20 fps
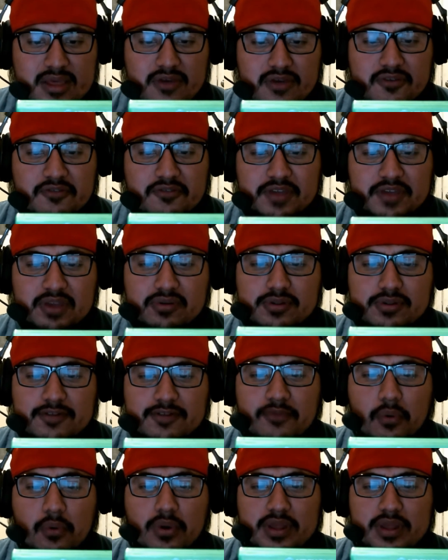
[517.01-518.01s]
Feel the
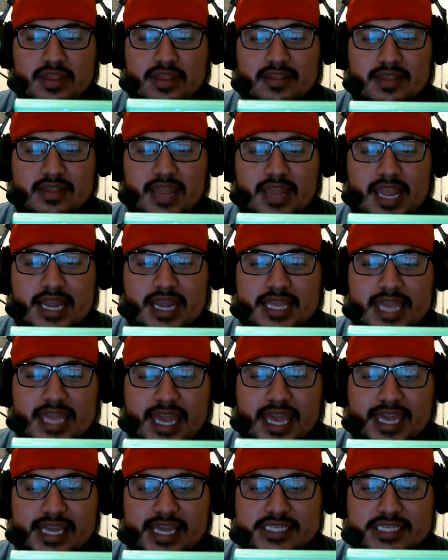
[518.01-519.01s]
Force.
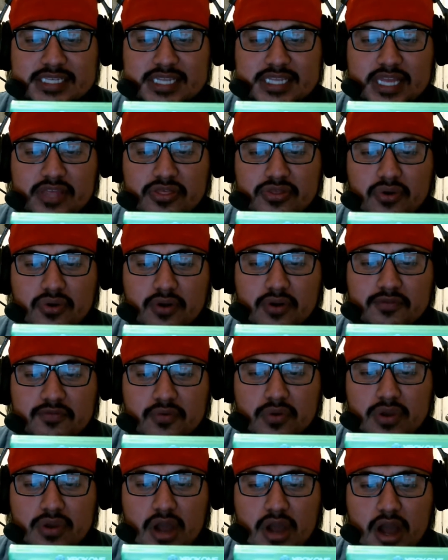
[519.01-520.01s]
Engage in a
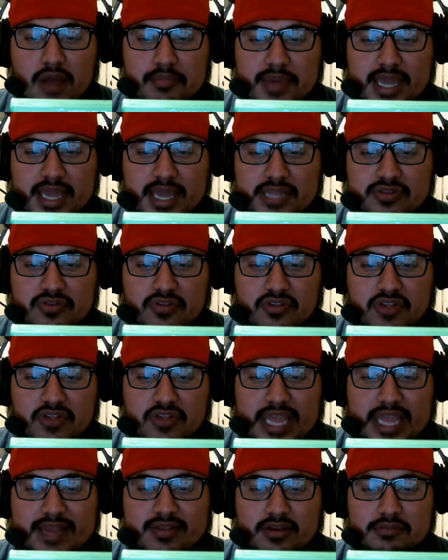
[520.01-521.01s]
thoughtful combat to
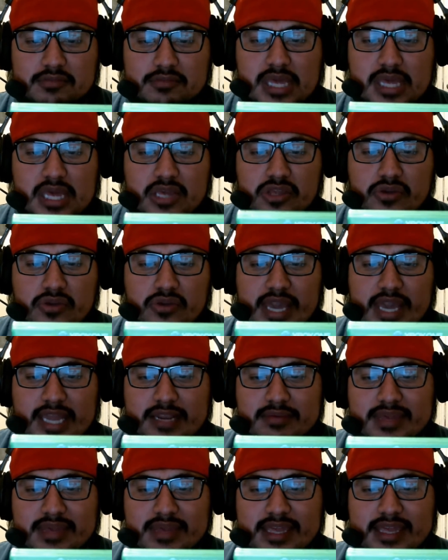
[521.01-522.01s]
size up your
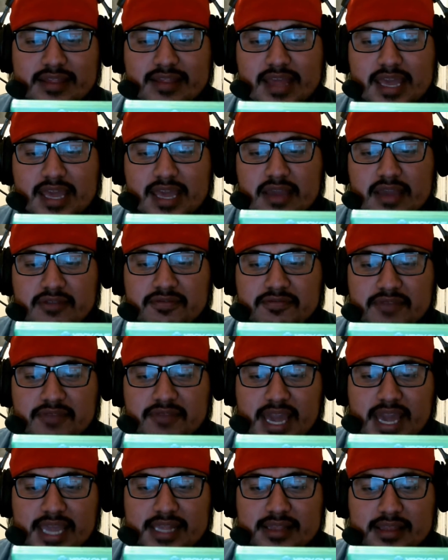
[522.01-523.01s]
enemies and
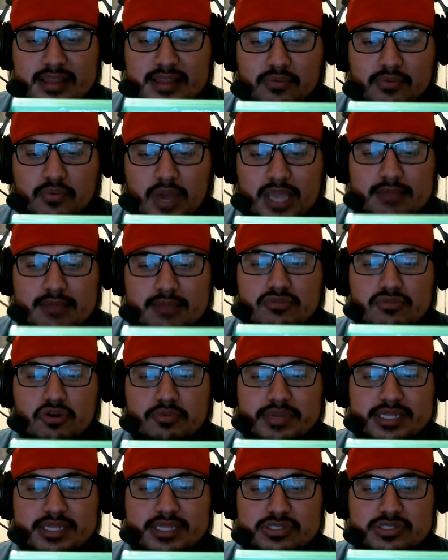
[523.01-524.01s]
find the right
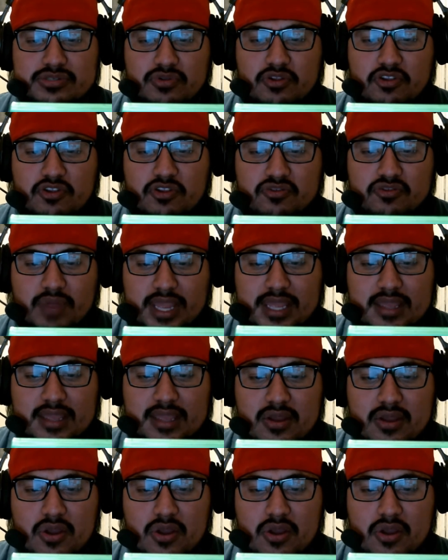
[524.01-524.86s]
moment to strike,